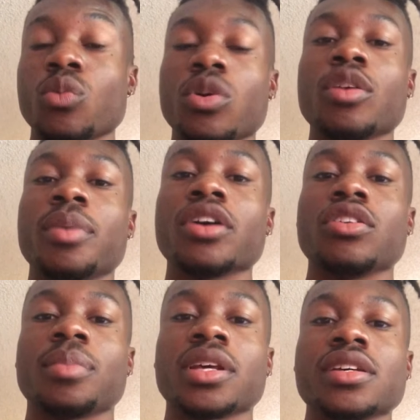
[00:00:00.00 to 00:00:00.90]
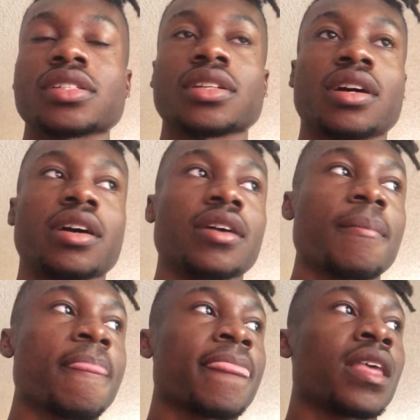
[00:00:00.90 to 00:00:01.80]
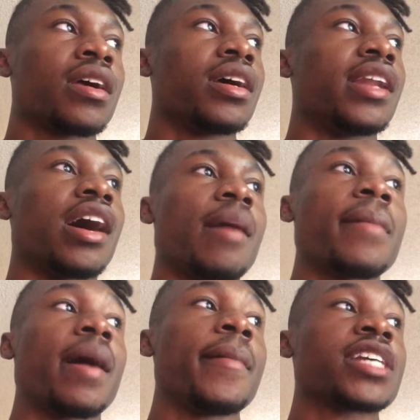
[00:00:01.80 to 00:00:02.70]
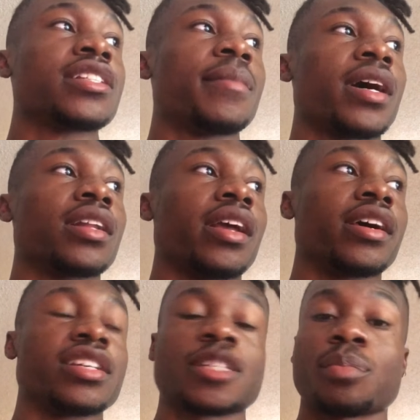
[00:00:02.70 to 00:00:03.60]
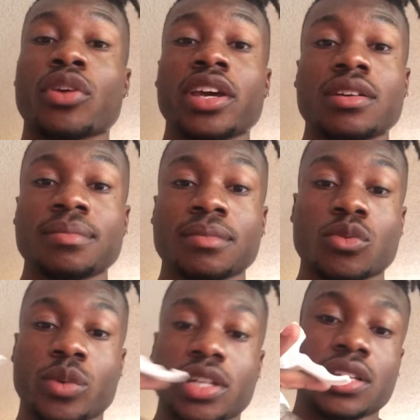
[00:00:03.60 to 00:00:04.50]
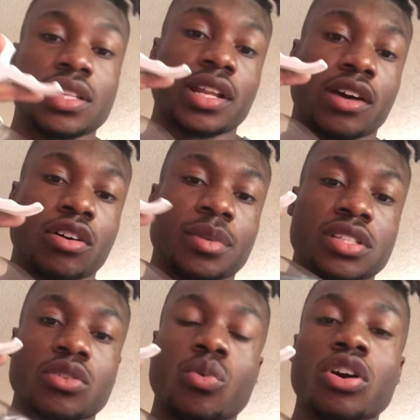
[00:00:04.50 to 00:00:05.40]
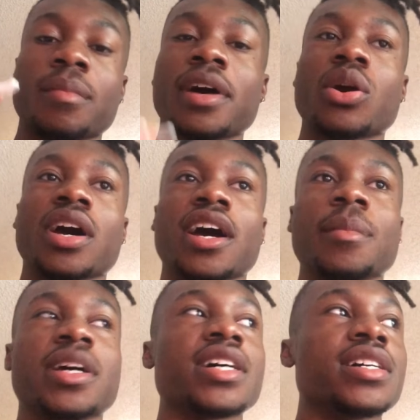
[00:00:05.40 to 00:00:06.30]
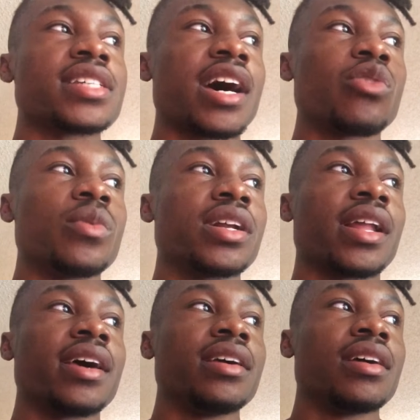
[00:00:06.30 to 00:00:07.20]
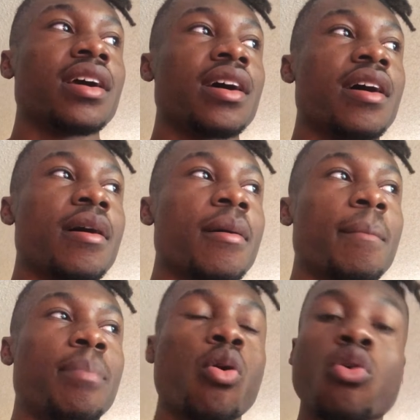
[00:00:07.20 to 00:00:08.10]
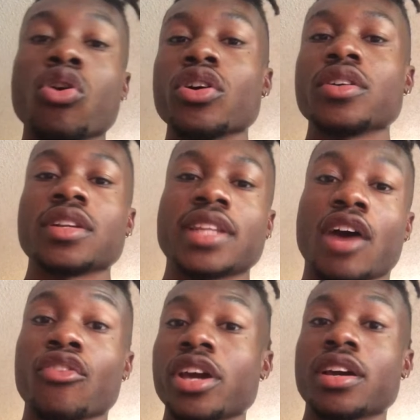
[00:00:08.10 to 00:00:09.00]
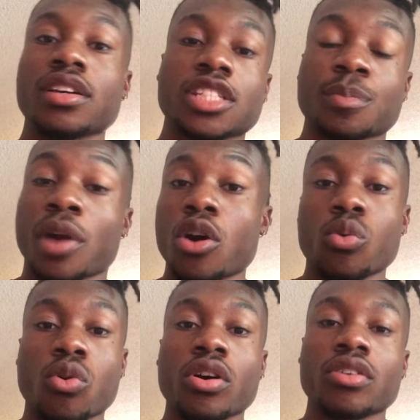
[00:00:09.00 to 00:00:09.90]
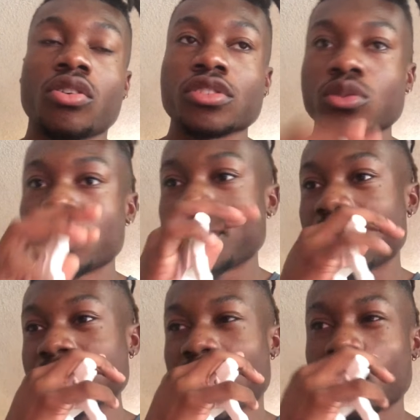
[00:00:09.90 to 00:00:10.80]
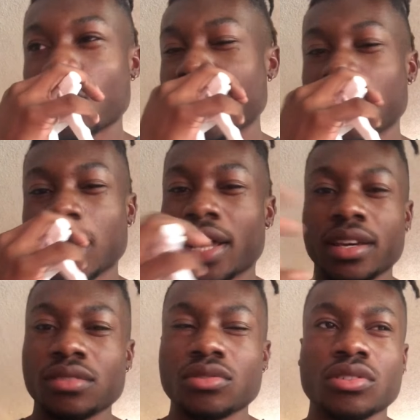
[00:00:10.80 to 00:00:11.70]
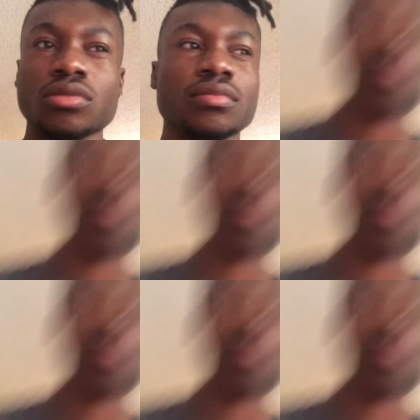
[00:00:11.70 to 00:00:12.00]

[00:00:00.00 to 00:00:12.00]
will burn your plants. All right. Now I'm actually about to like spray them with the this little water bottle I got, because I don't want to like pour direct sprout water onto them, because I don't want it to like, you know,